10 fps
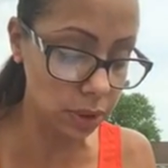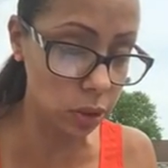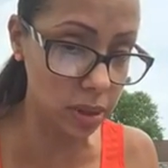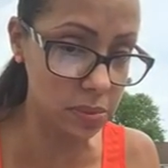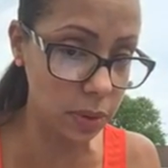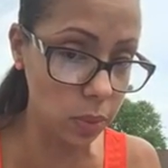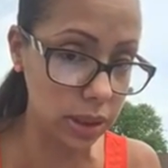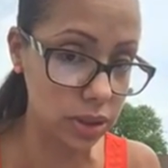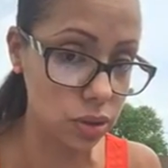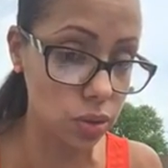But you must be
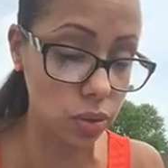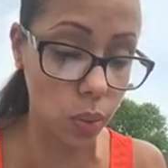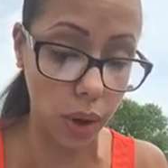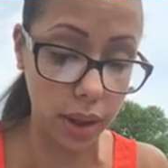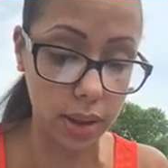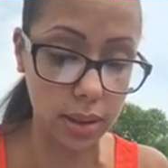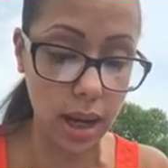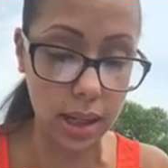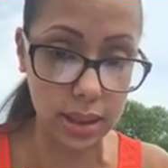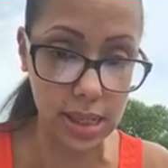willing to do the work.
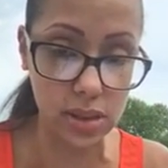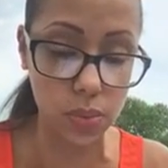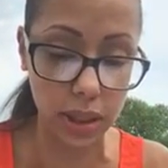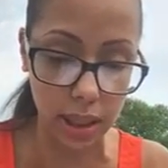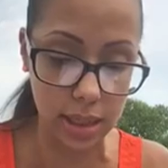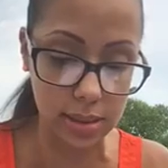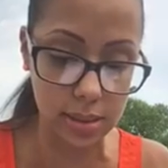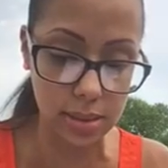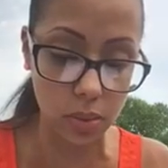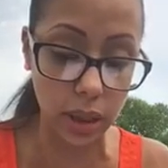Holidays,
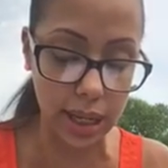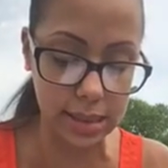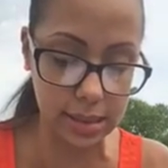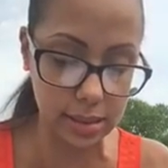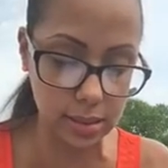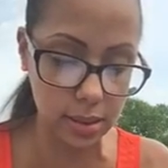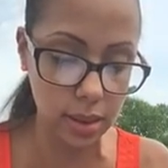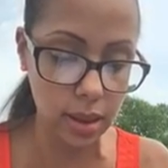weekends, nights.